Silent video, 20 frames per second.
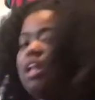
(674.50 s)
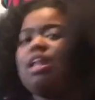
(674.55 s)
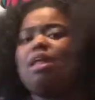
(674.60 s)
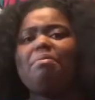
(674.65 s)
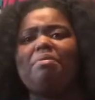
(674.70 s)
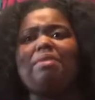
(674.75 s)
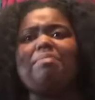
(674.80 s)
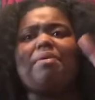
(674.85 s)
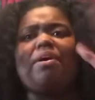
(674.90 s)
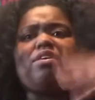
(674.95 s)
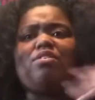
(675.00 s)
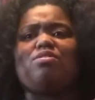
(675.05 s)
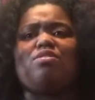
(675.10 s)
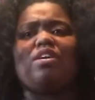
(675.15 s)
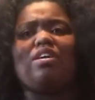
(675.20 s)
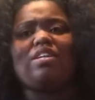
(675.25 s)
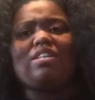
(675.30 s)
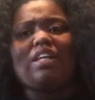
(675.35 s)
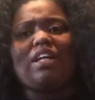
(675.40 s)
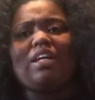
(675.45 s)
Let me get back on
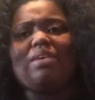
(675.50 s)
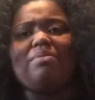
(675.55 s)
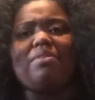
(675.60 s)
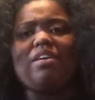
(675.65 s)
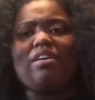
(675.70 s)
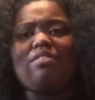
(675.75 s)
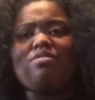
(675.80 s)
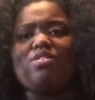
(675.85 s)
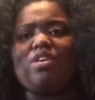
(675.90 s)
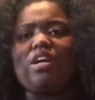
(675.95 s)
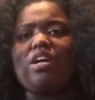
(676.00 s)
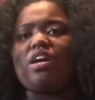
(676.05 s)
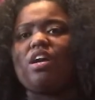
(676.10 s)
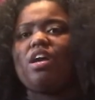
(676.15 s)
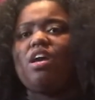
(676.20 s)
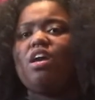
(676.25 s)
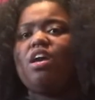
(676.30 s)
track, because I keep getting off track.